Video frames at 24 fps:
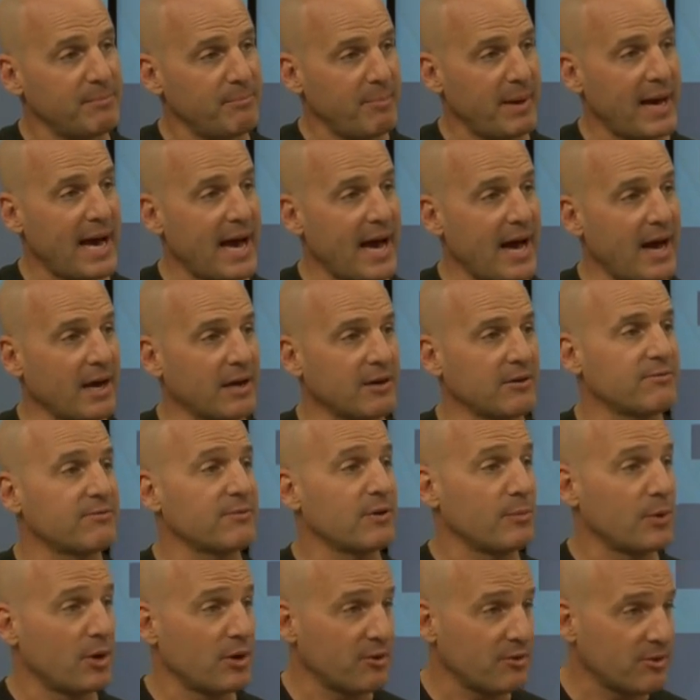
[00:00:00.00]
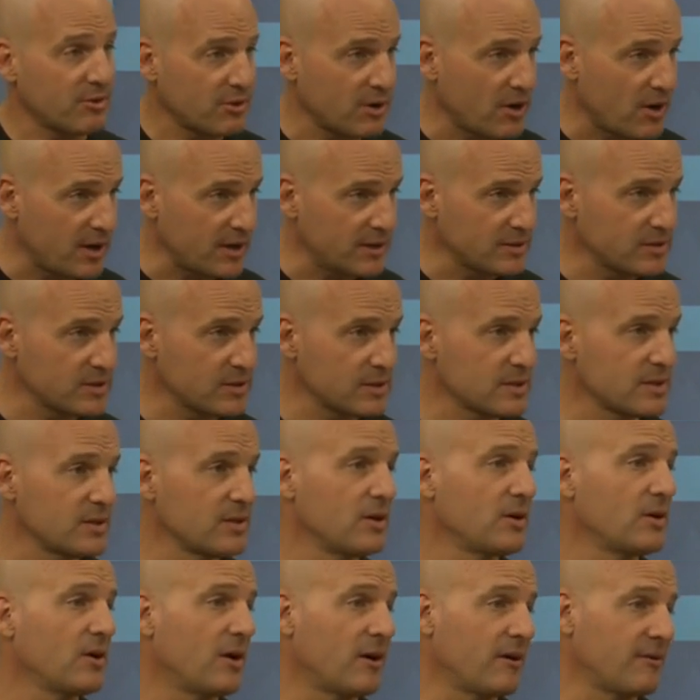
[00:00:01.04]
back from our thoughts,
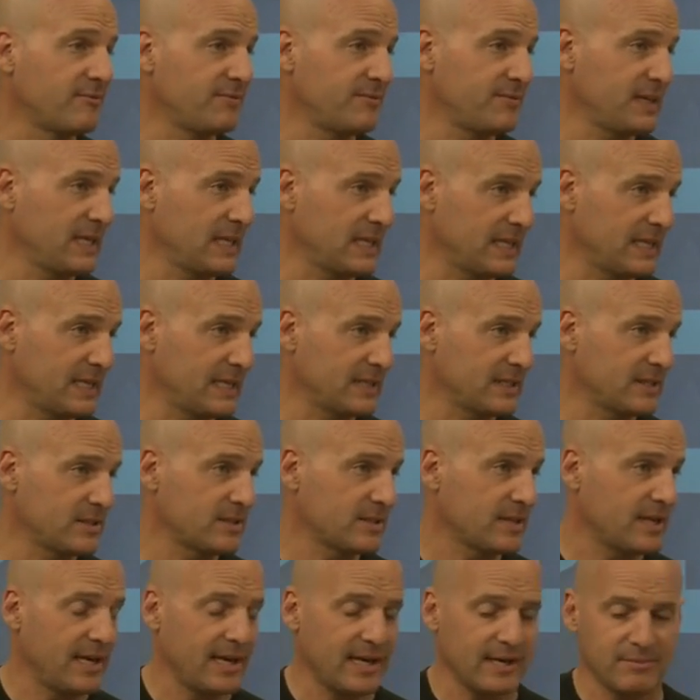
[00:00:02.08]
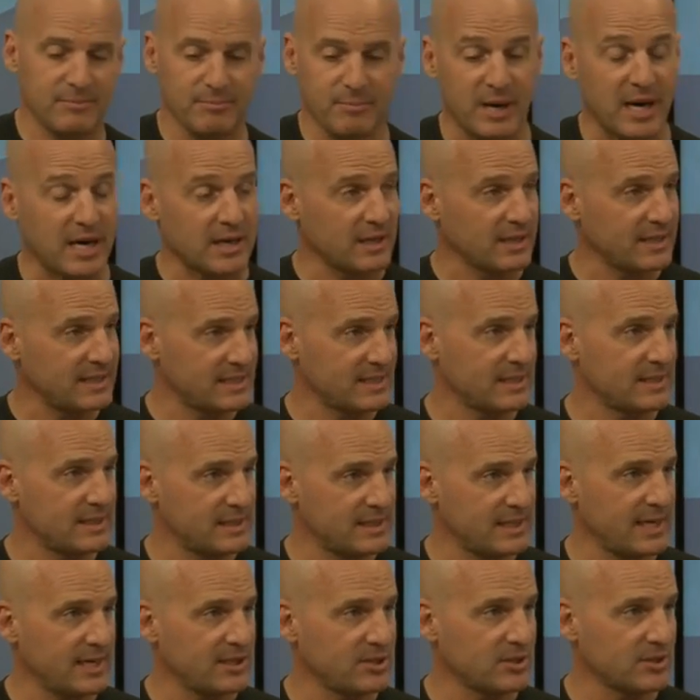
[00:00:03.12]
our feelings, and bodily
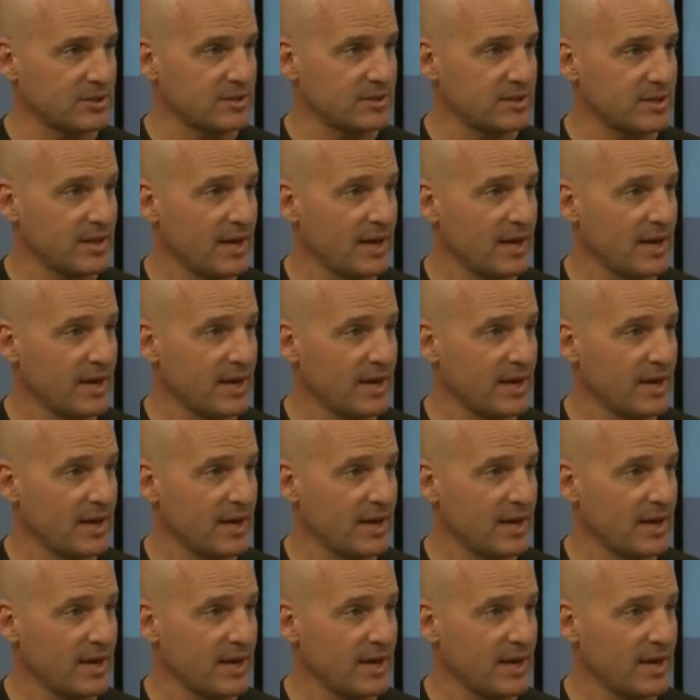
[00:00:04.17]
sensations.